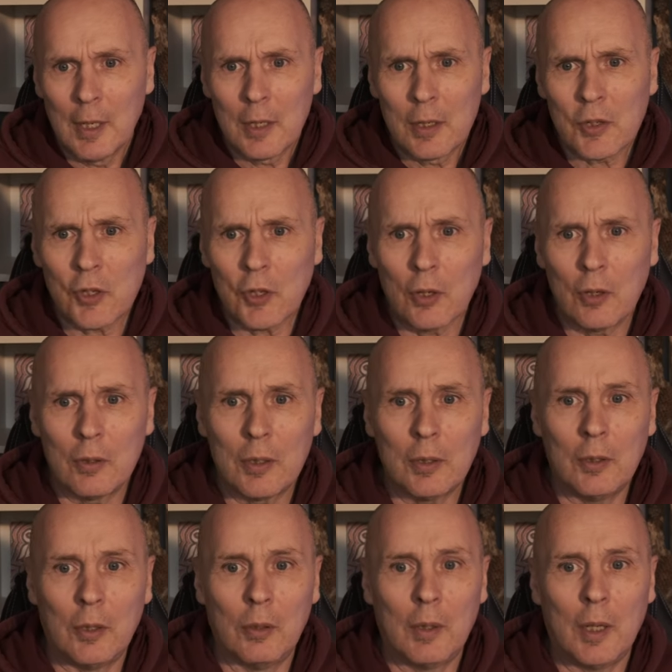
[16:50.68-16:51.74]
So,
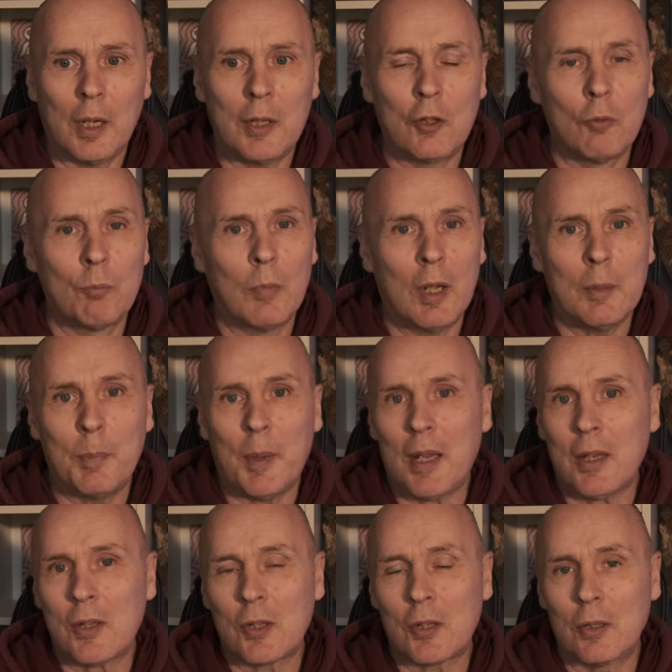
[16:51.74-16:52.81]
you know, I do my
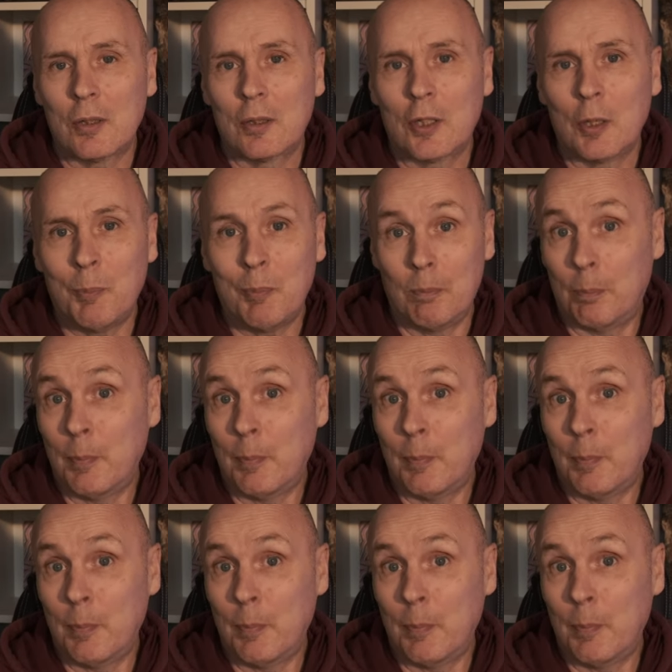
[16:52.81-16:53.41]
best to